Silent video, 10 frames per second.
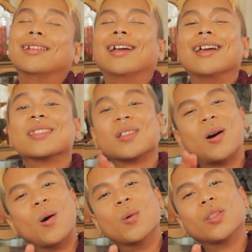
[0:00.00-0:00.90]
and gays
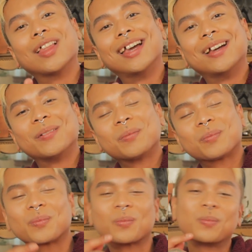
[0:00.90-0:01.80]
only.
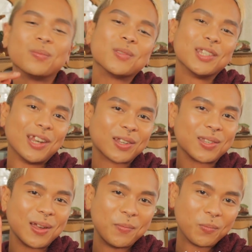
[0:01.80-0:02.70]
See you next
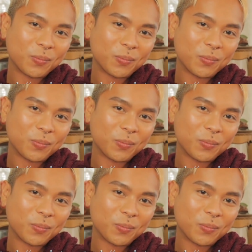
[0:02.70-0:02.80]
time.